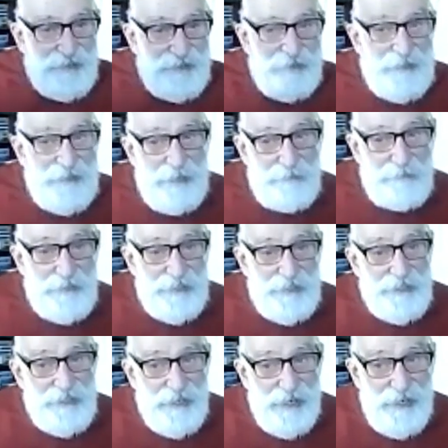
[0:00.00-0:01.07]
Look up at the
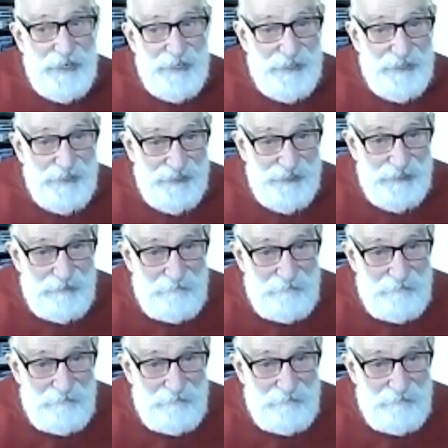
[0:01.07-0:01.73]
stars.